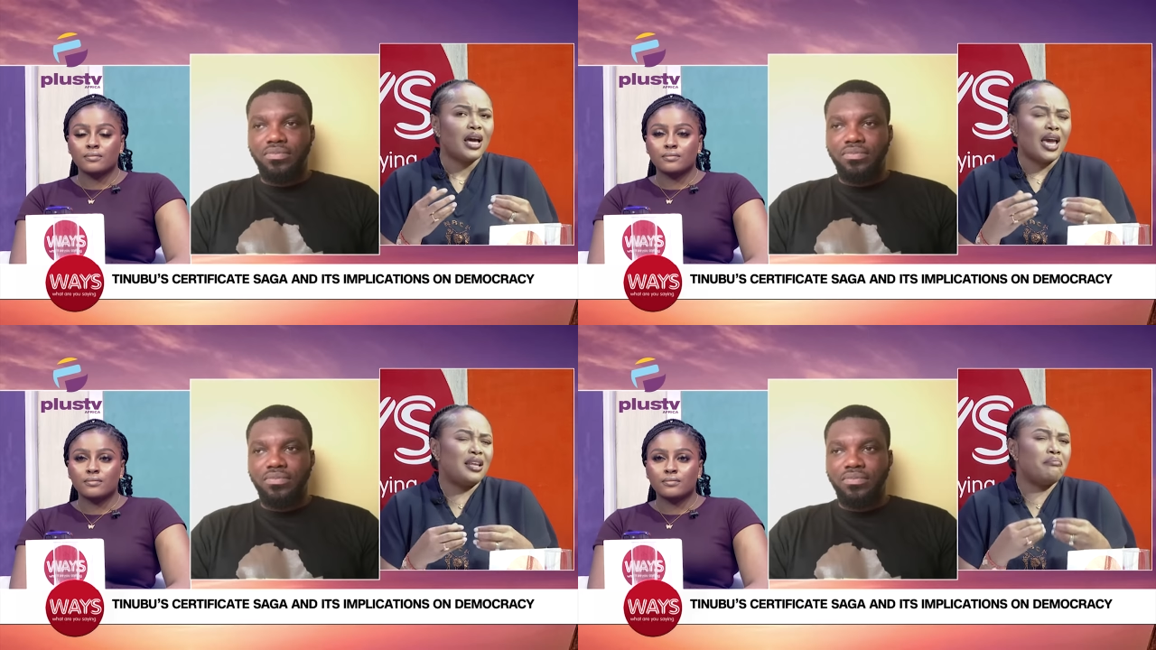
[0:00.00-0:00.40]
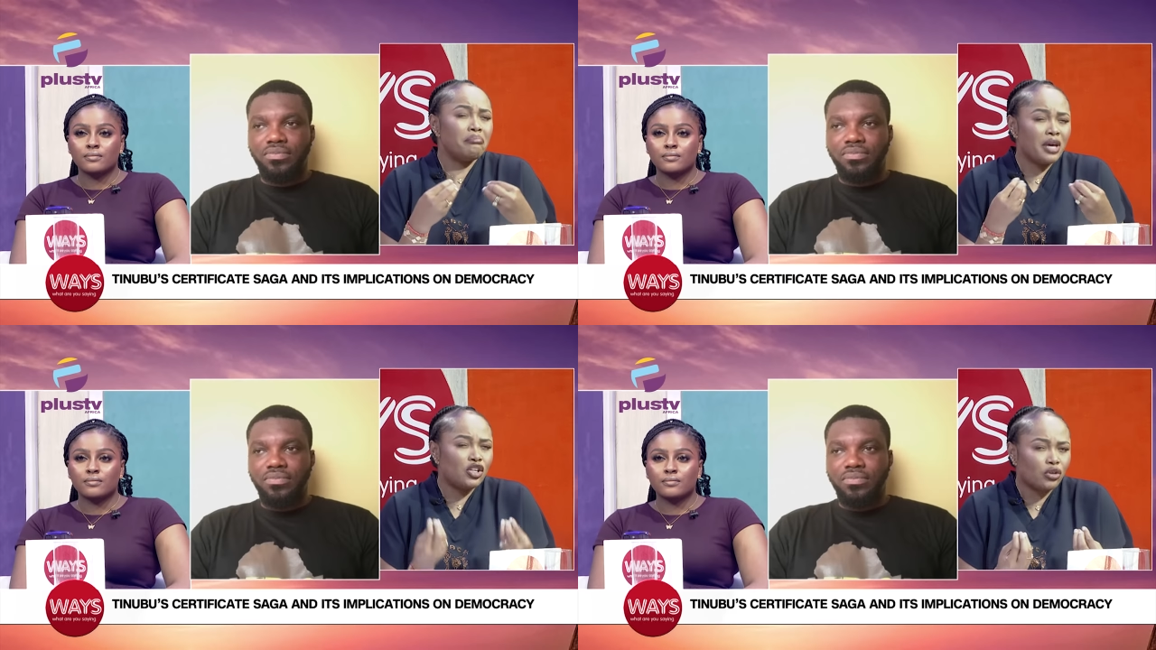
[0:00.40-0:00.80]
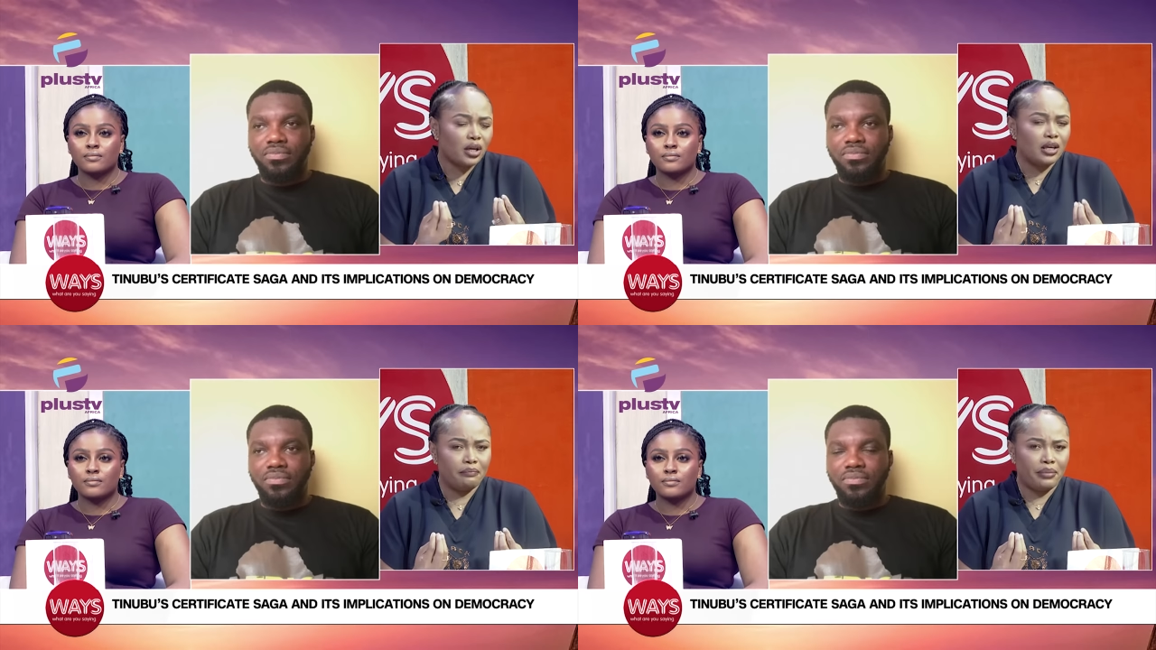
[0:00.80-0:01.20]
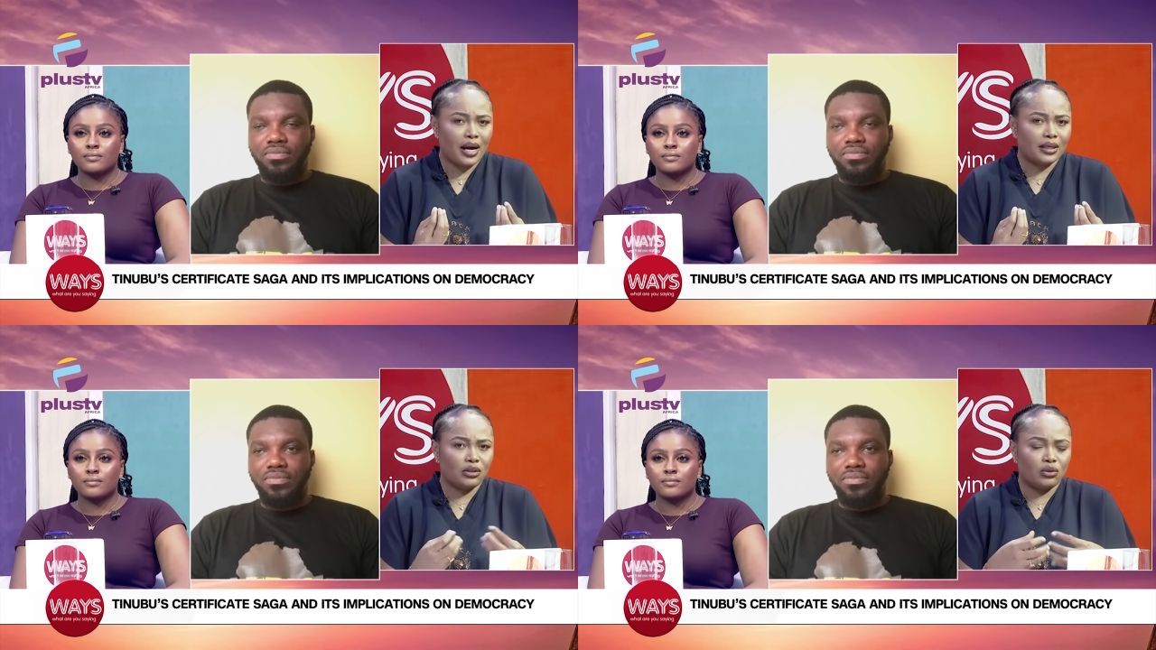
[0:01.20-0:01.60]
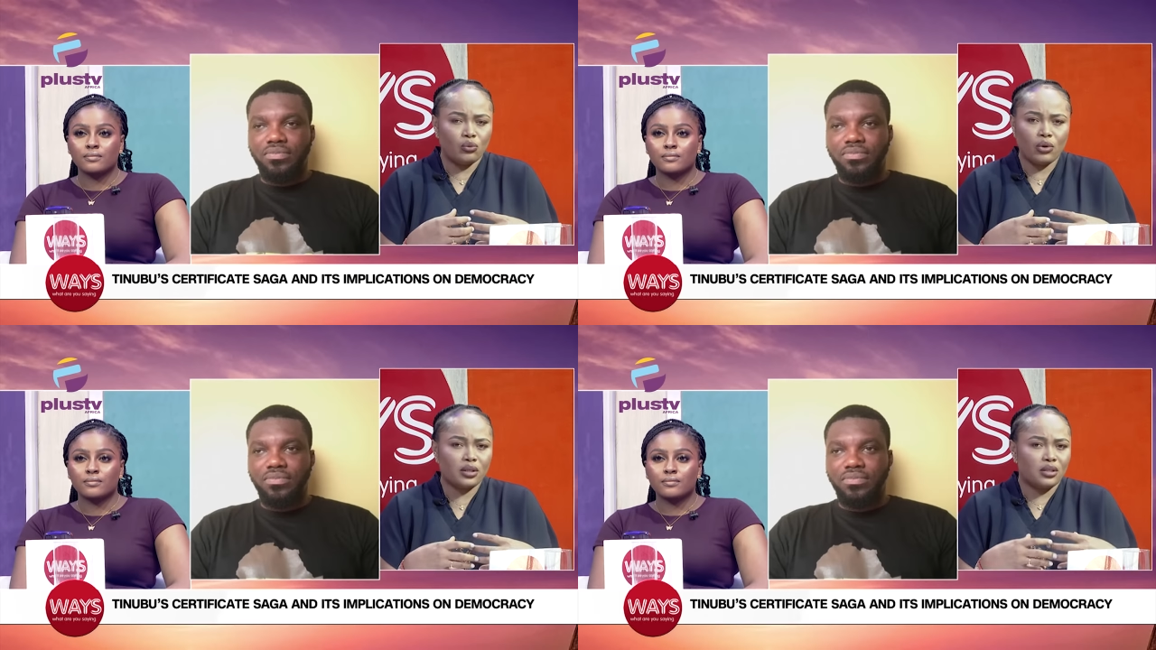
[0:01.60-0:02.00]
Speaker 1: any major impact on
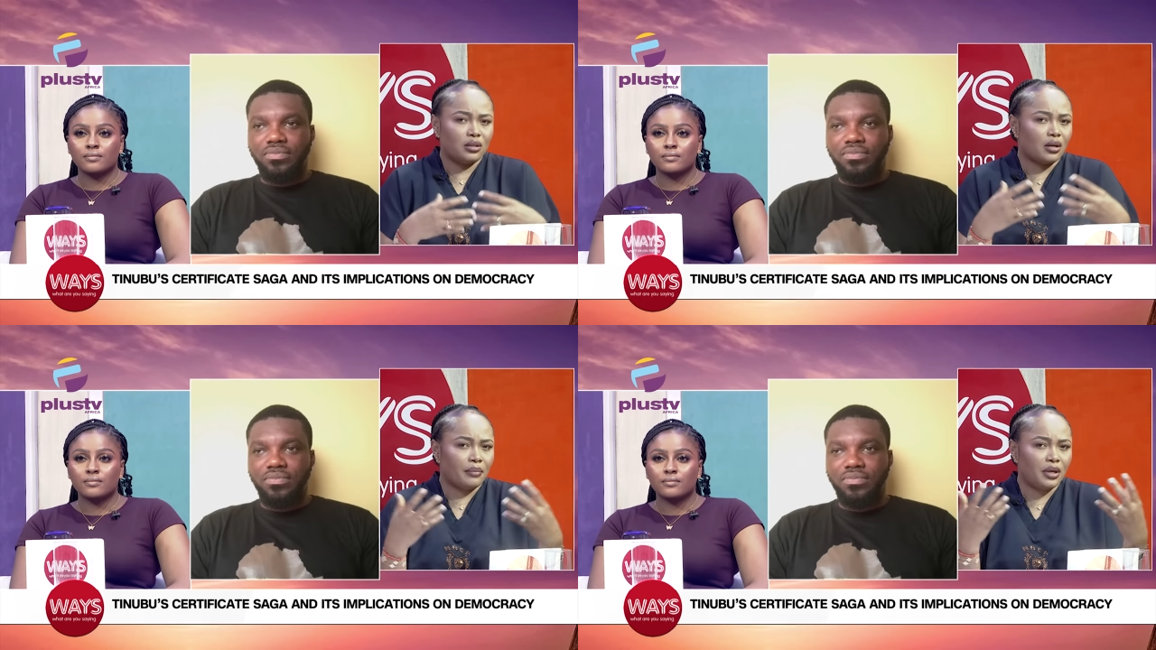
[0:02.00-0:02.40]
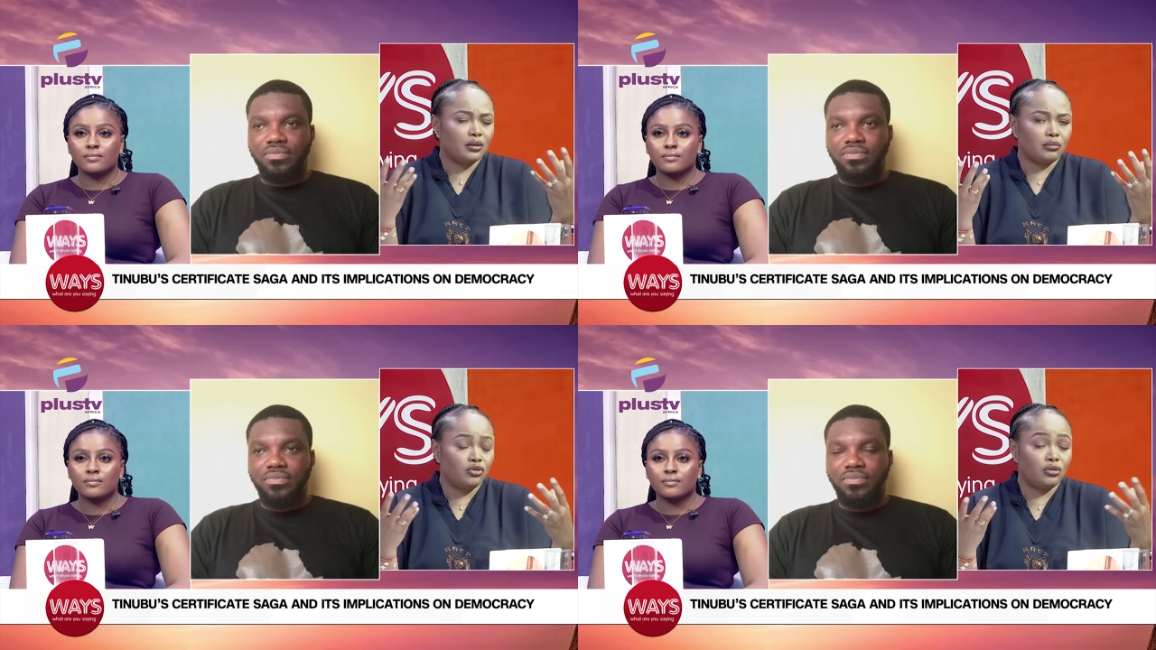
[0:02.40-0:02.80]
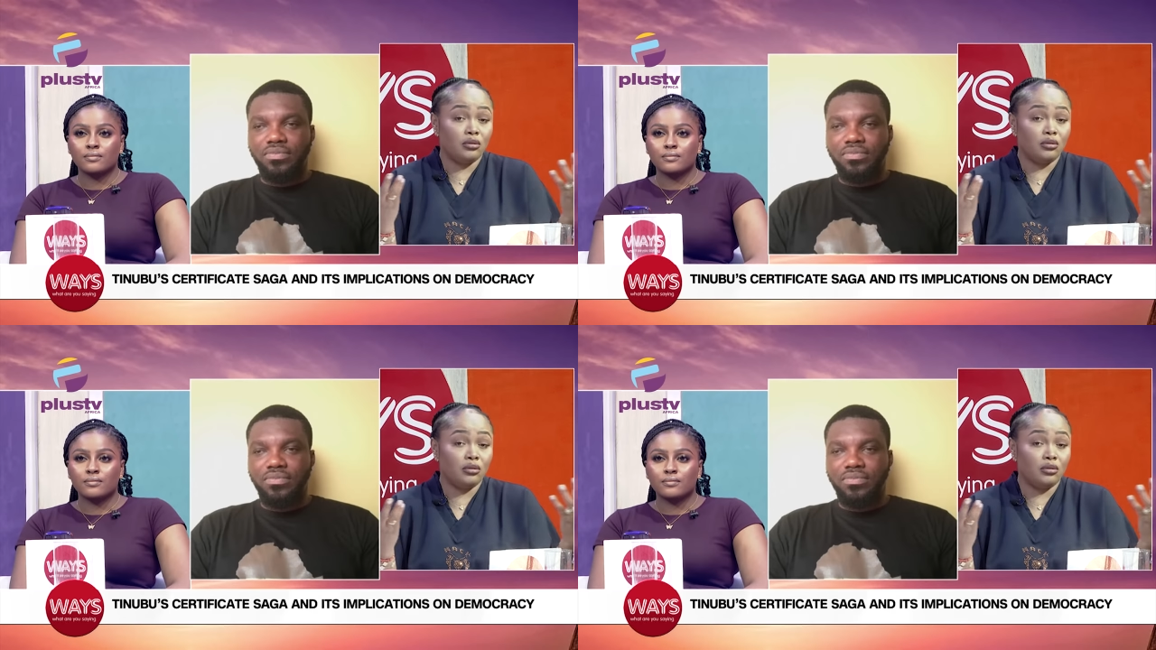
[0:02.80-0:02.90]
what I mean